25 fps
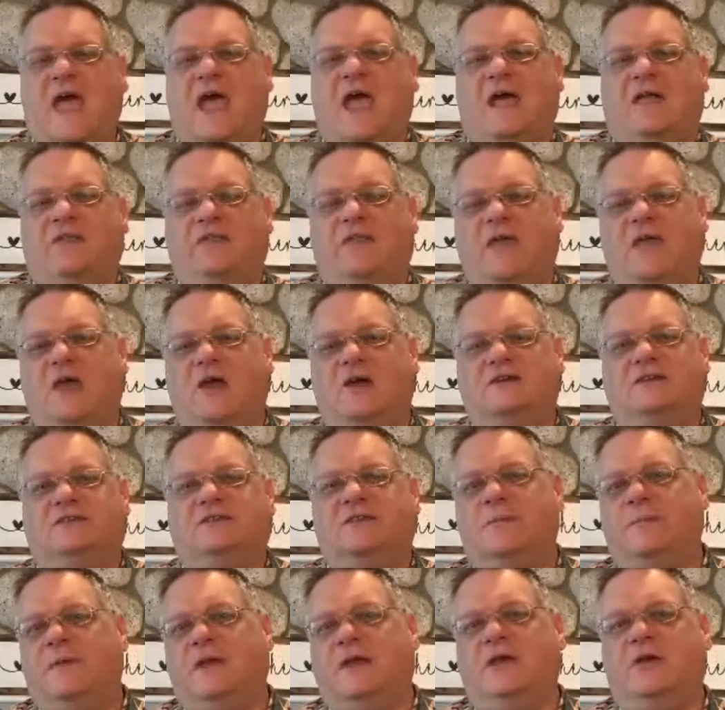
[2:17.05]
And they are
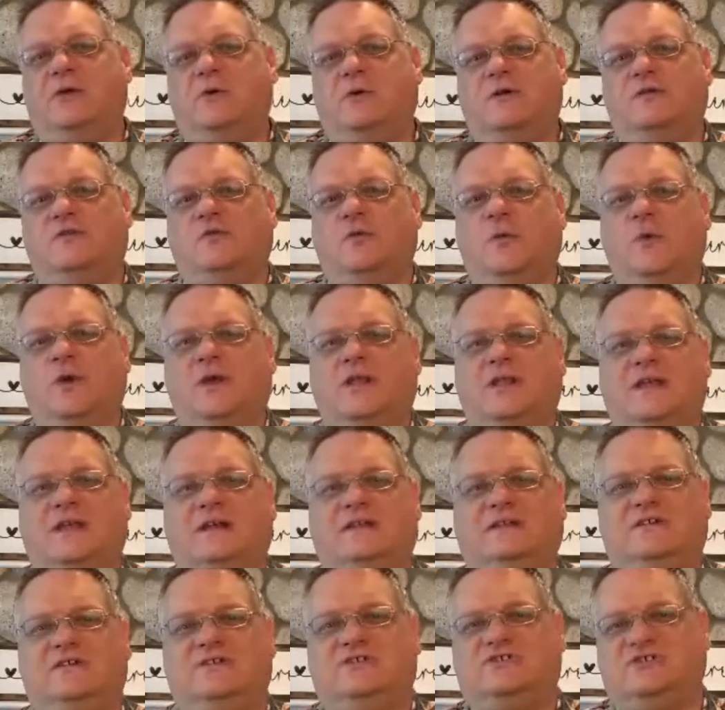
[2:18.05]
somebody who is
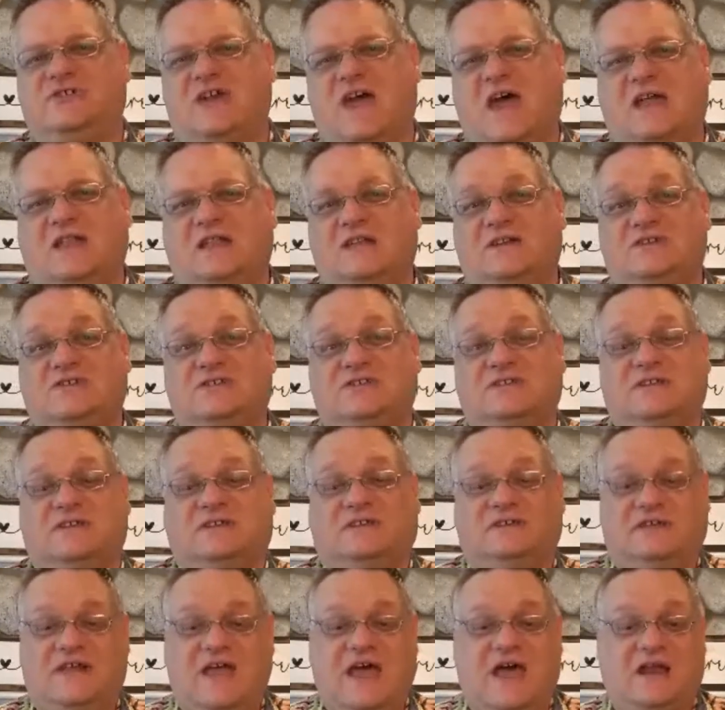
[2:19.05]
willing to challenge the
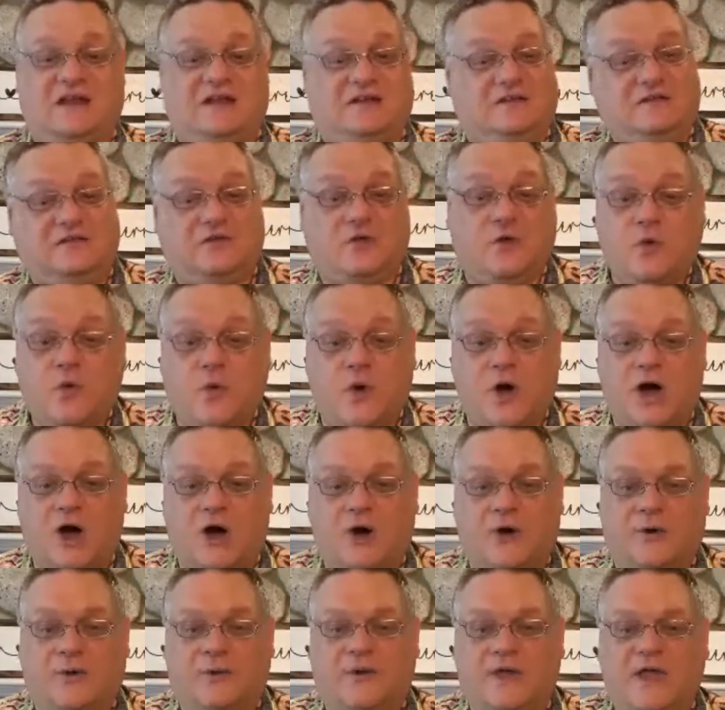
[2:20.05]
status
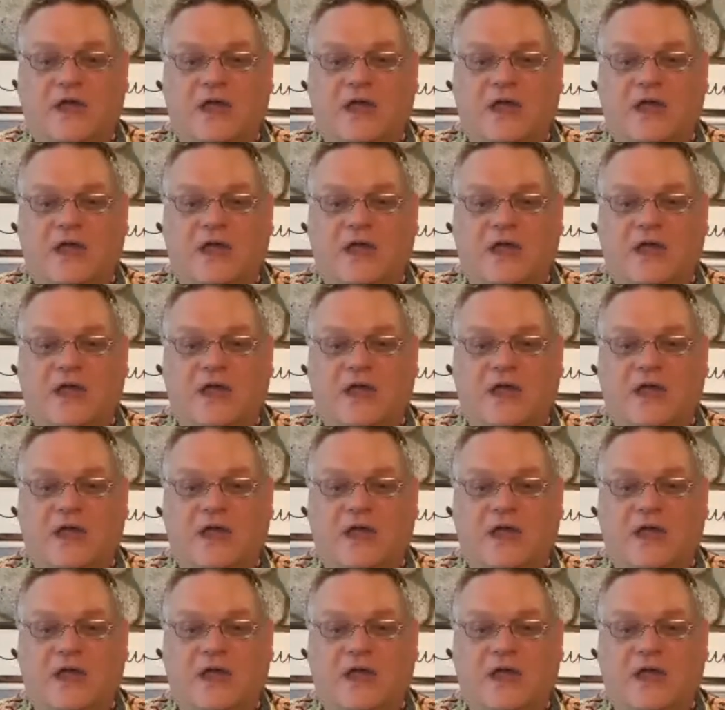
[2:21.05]
quo.